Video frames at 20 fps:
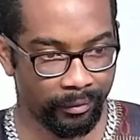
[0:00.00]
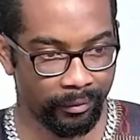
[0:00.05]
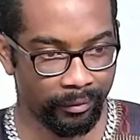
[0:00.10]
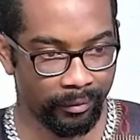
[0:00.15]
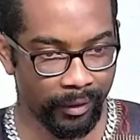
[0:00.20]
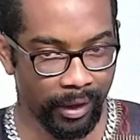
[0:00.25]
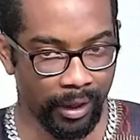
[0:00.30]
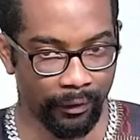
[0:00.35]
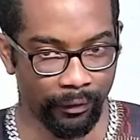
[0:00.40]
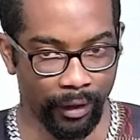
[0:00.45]

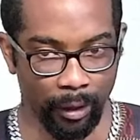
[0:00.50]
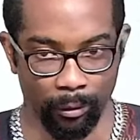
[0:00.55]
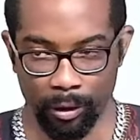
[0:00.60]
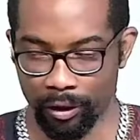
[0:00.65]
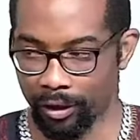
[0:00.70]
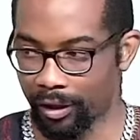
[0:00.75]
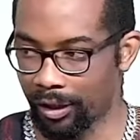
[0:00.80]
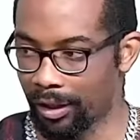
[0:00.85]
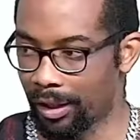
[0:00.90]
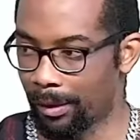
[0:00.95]
If I wanted
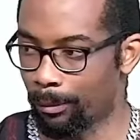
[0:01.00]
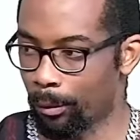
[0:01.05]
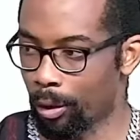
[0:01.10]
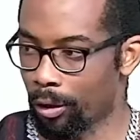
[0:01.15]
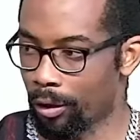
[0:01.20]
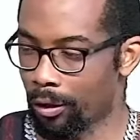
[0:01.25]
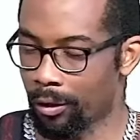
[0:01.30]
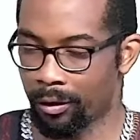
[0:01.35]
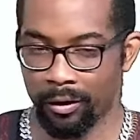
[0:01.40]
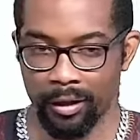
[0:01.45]
a more
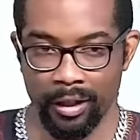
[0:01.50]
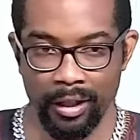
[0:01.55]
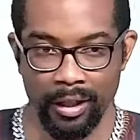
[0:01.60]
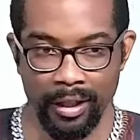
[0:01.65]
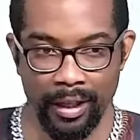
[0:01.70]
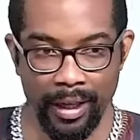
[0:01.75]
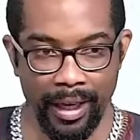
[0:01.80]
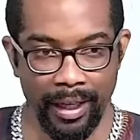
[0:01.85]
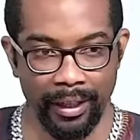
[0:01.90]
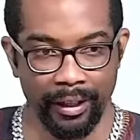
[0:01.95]

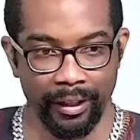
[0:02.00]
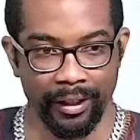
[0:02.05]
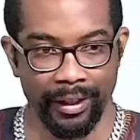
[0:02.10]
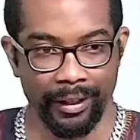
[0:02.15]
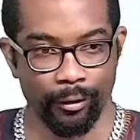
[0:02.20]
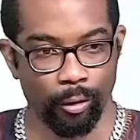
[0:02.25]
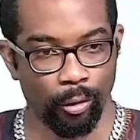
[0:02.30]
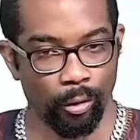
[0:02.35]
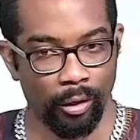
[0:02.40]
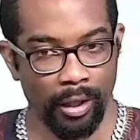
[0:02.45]
Eloquent,
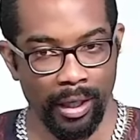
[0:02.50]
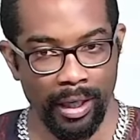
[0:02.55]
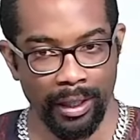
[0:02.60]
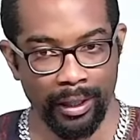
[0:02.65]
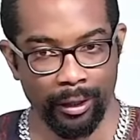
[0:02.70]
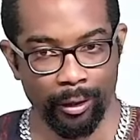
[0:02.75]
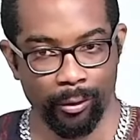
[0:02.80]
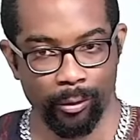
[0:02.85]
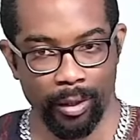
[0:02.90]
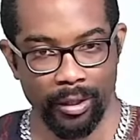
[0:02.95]

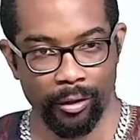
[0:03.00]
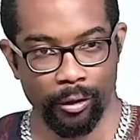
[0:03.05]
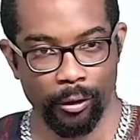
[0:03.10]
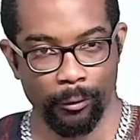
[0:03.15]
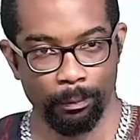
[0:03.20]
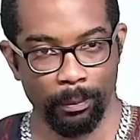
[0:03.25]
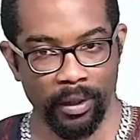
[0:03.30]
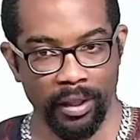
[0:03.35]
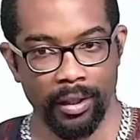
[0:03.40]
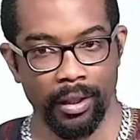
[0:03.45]
eloquent
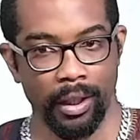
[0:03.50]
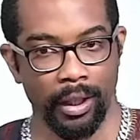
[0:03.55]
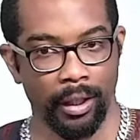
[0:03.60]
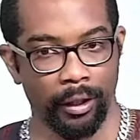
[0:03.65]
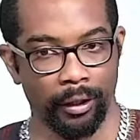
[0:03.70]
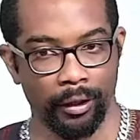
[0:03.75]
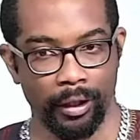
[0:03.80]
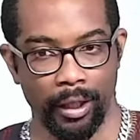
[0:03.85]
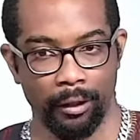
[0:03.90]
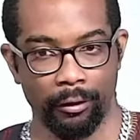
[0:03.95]
speaker,
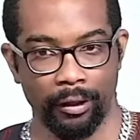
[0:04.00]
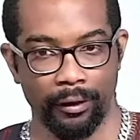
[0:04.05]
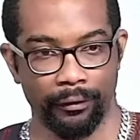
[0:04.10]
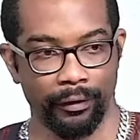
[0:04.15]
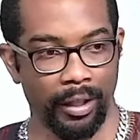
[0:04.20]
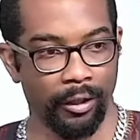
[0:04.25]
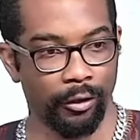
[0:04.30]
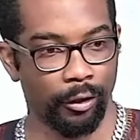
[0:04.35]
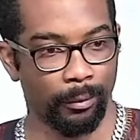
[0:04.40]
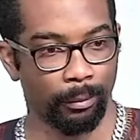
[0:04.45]
I would have found
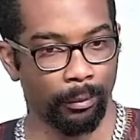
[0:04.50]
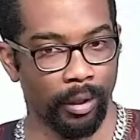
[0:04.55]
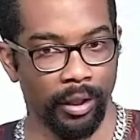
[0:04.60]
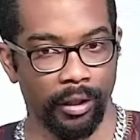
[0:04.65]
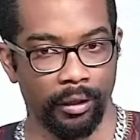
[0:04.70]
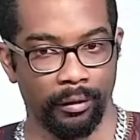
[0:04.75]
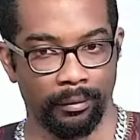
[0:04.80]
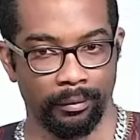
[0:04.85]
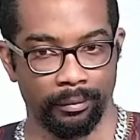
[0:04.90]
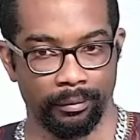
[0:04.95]
somebody.
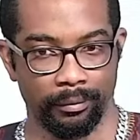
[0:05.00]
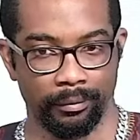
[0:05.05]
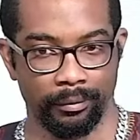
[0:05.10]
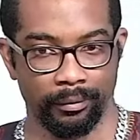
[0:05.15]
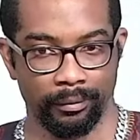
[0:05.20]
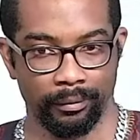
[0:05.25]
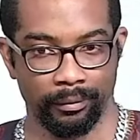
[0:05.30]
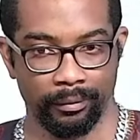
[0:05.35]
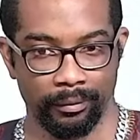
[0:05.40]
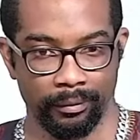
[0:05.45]

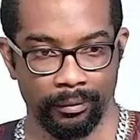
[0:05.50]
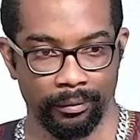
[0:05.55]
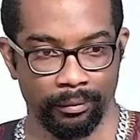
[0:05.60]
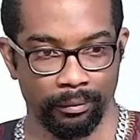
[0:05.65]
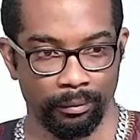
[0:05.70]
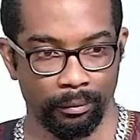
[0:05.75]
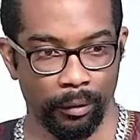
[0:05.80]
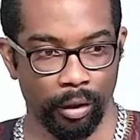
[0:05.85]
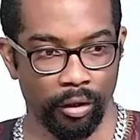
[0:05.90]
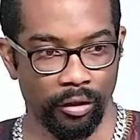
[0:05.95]

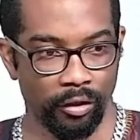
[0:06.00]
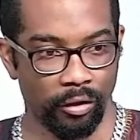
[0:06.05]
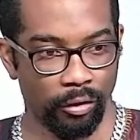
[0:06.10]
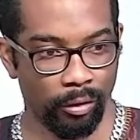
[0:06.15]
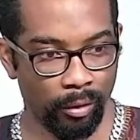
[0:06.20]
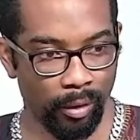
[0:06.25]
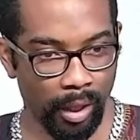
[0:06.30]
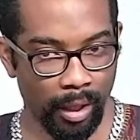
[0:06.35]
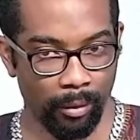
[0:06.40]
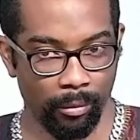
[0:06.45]
But it's you
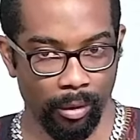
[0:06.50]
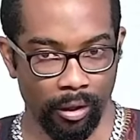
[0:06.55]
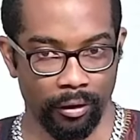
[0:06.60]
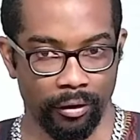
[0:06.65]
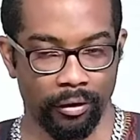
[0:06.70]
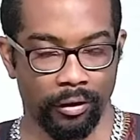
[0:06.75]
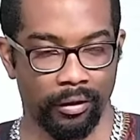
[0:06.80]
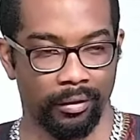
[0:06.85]
I want.